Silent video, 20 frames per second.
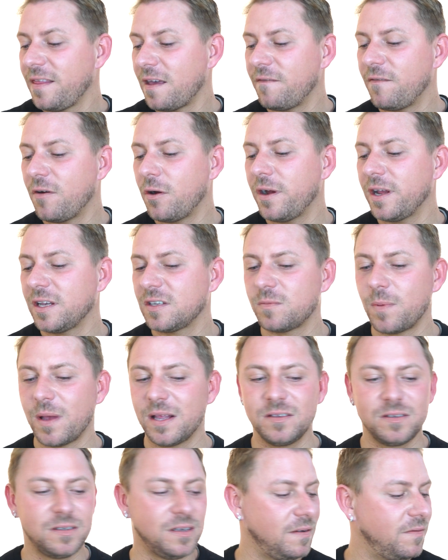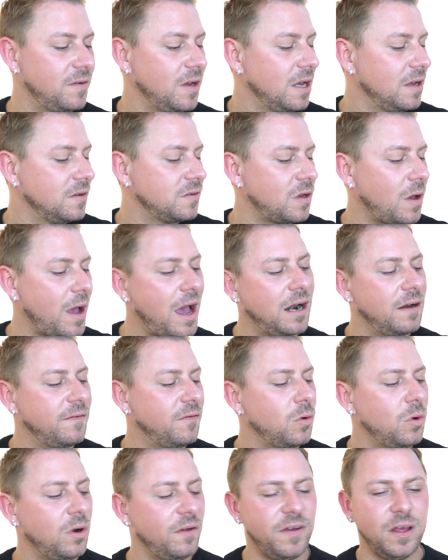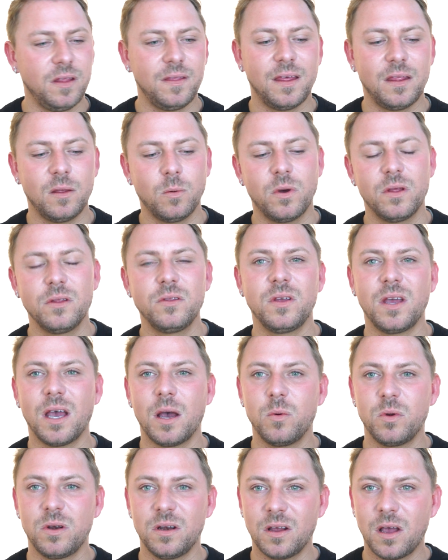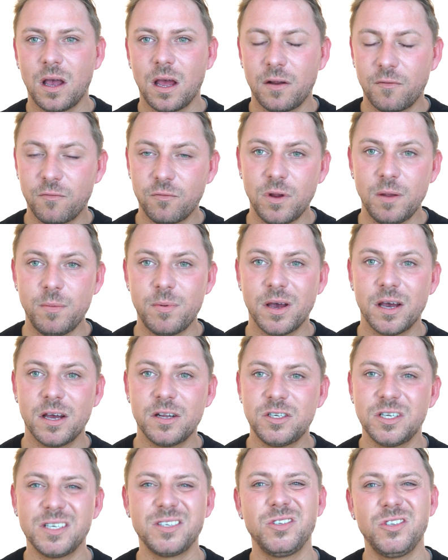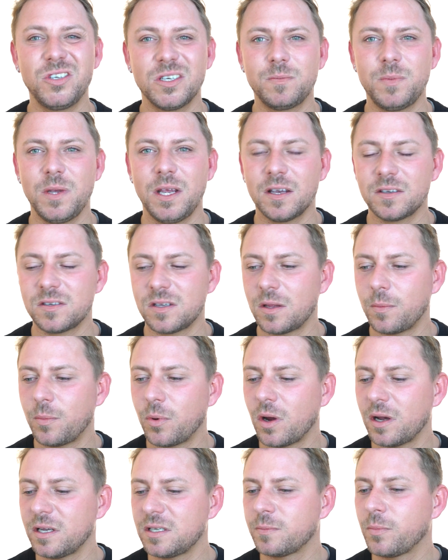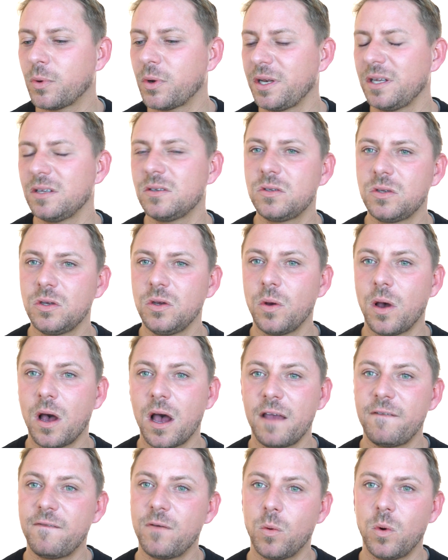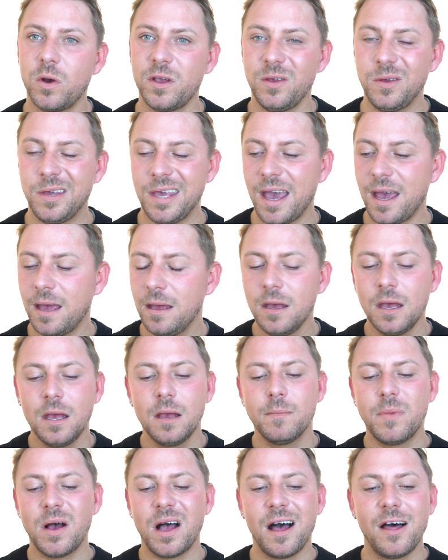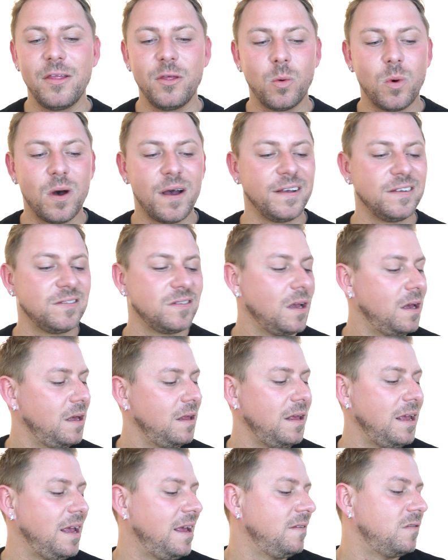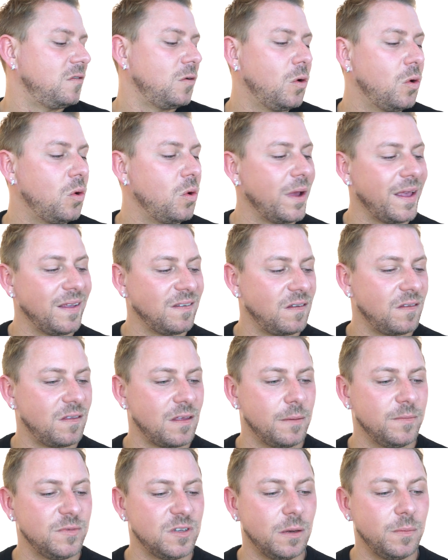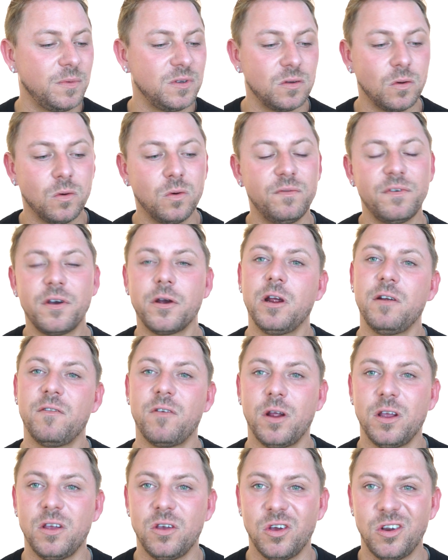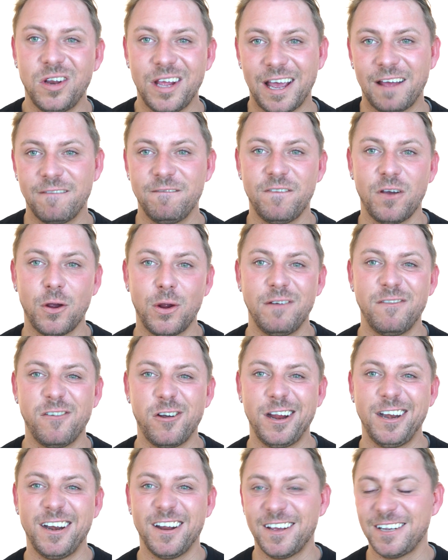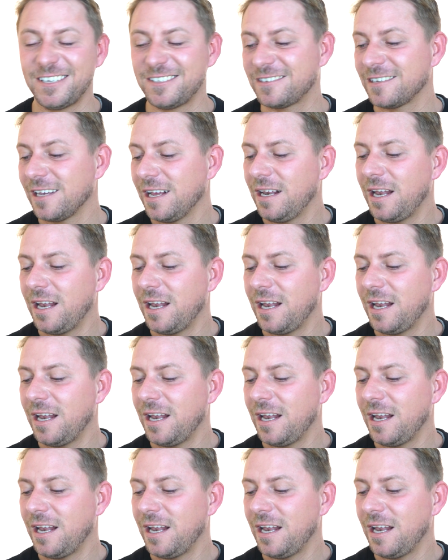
They're very expensive. So out of all of it, they're the one thing I wouldn't kind of repurchase just because of the price point is too high for what you get. But otherwise, it all gets a thumbs up. It's all very, very good and very, very nice.